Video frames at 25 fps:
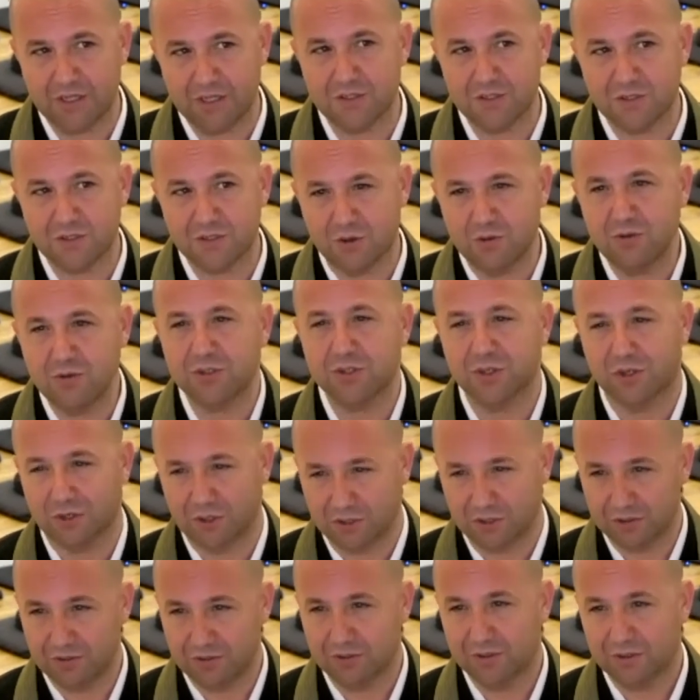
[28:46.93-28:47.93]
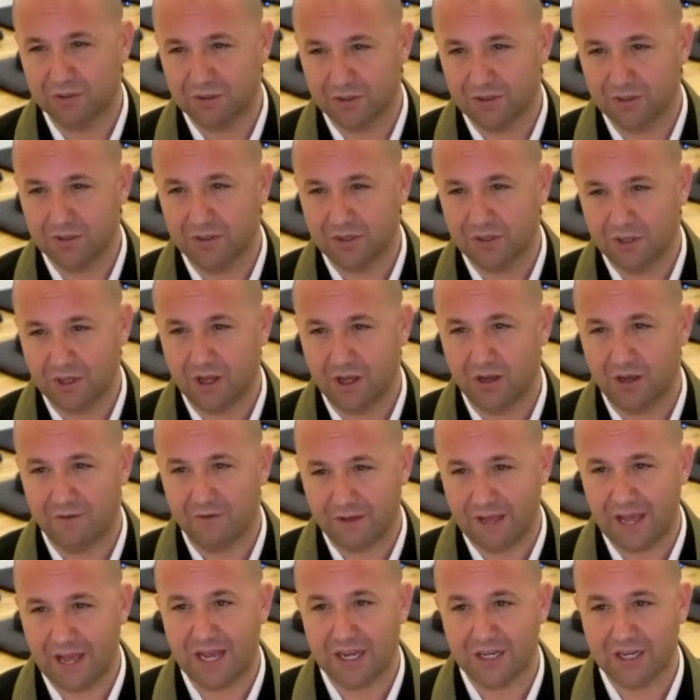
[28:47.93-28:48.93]
social, of
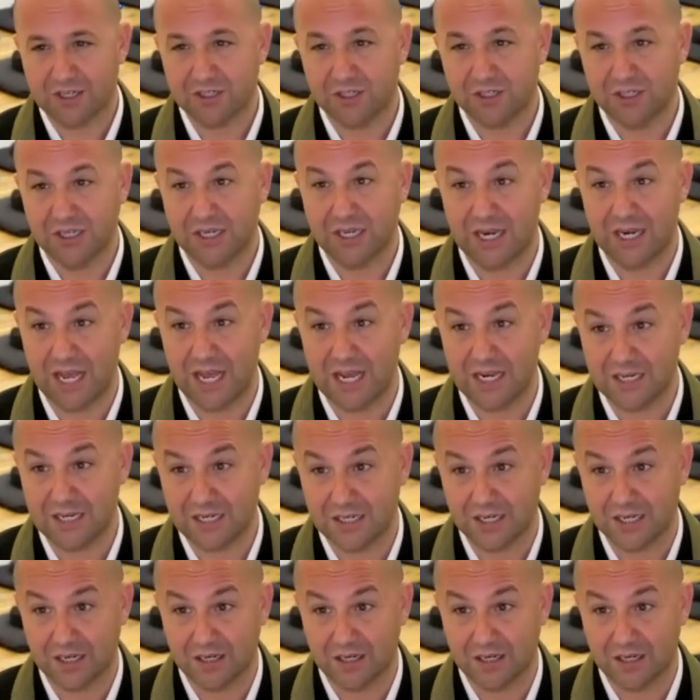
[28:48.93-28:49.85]
actually connecting.